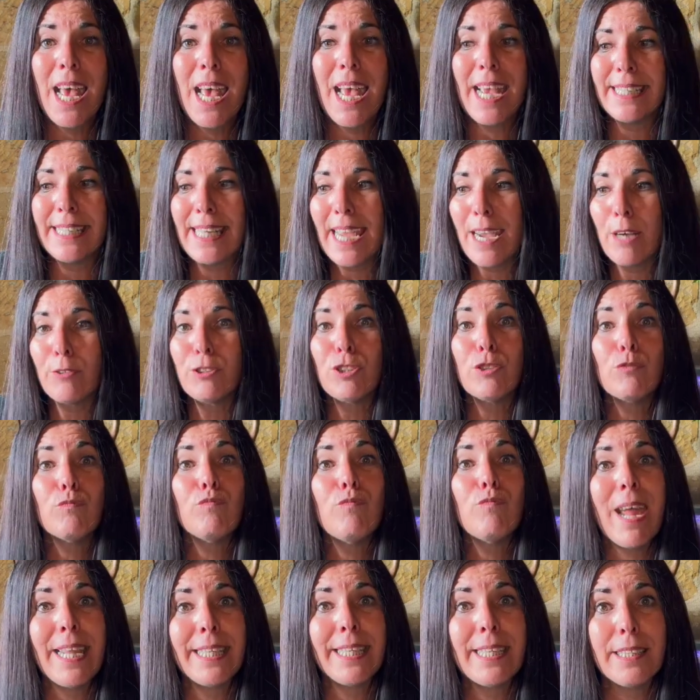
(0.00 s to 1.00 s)
and how to
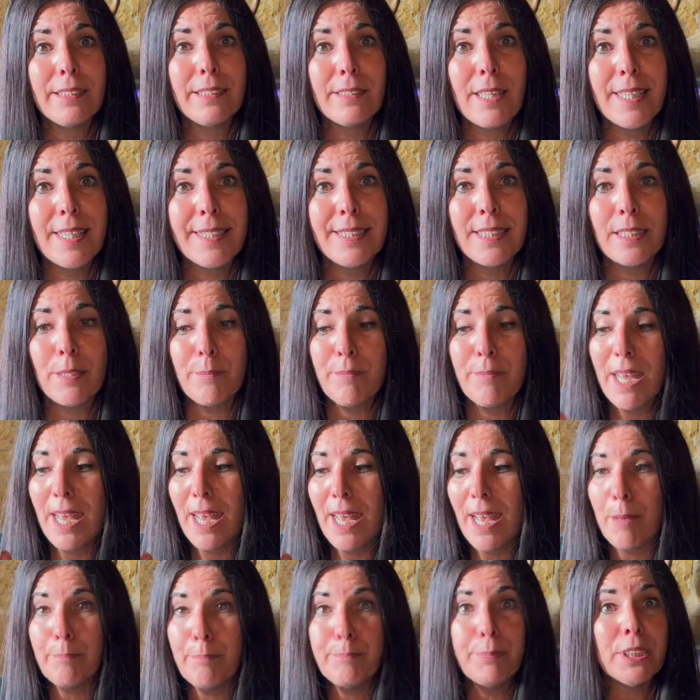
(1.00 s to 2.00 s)
recognize them
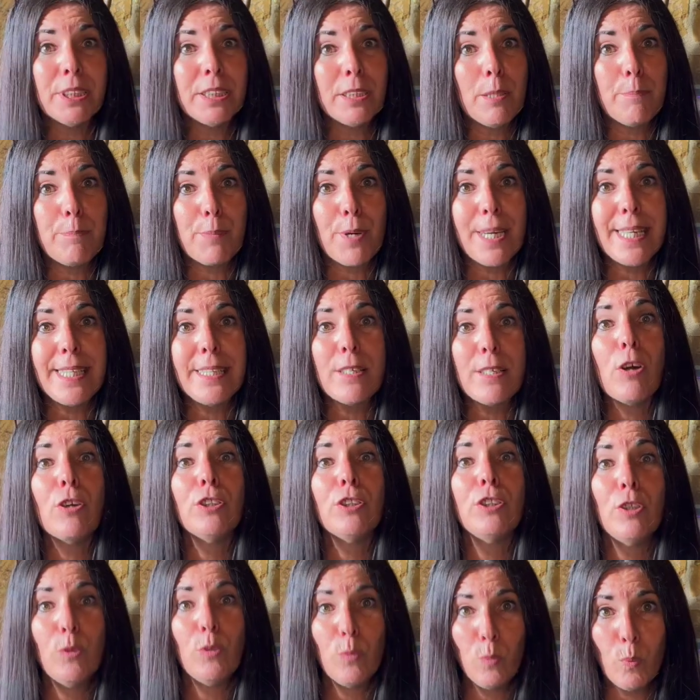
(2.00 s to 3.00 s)
and put the brake
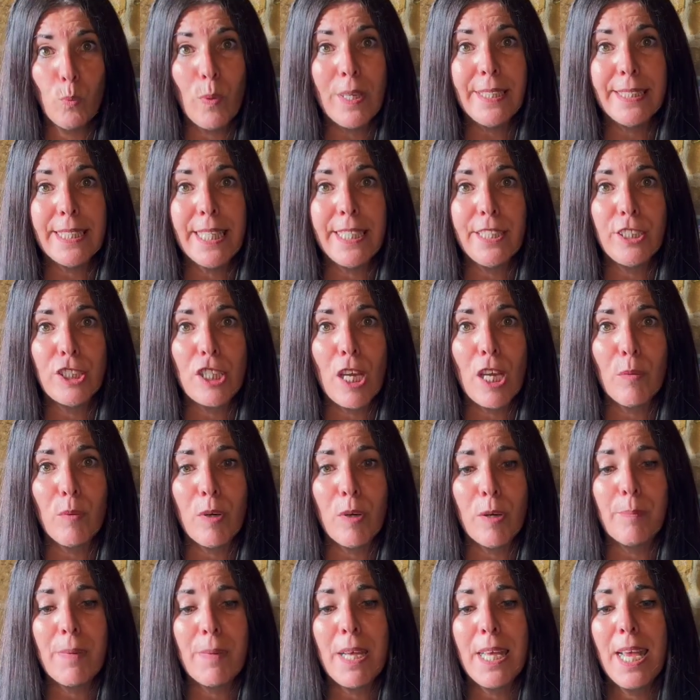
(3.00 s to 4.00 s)
on when they show
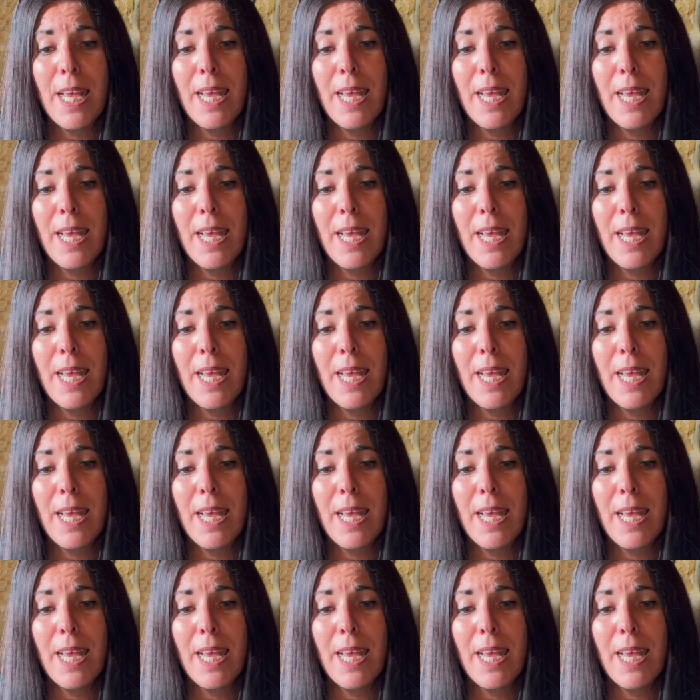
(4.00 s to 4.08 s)
up.